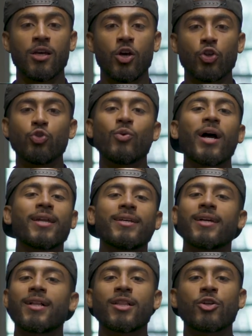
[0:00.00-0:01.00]
you got to
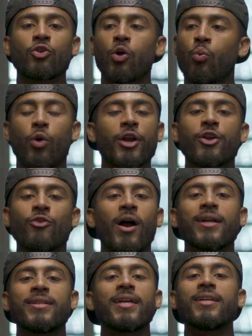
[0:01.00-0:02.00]
get clear on where your
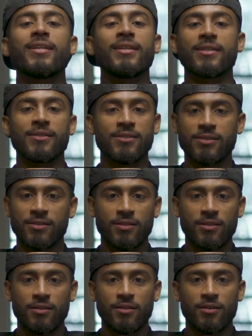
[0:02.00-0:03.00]
identity is,
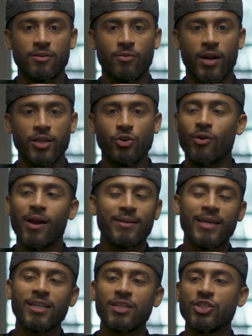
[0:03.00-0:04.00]
right? Your
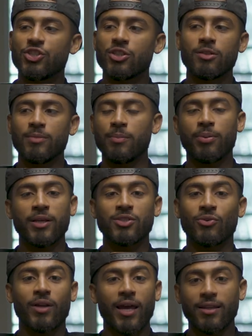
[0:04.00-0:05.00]
identity shouldn't be placed
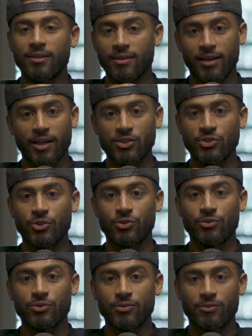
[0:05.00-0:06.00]
on anything
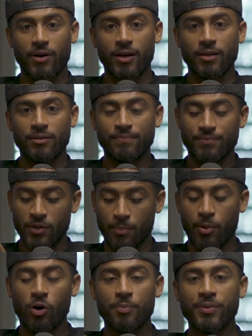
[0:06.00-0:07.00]
external, right? The
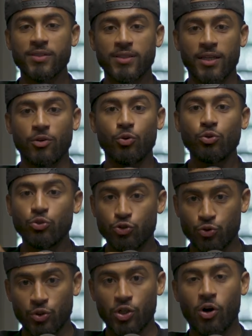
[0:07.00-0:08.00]
purpose and who you
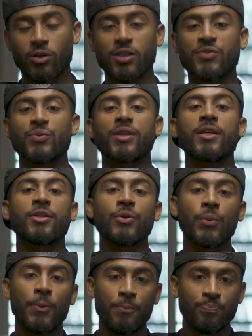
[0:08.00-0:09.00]
truly are lives within you.
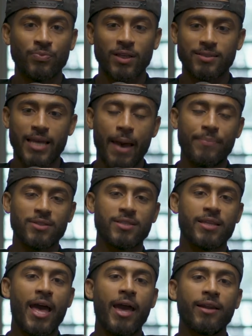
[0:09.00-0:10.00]
Tap into
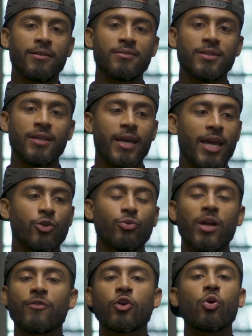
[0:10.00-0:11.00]
that, and you'll
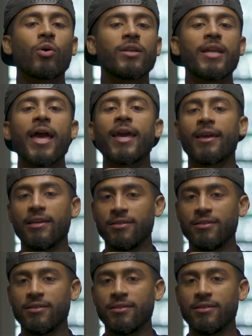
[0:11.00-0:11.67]
never go a day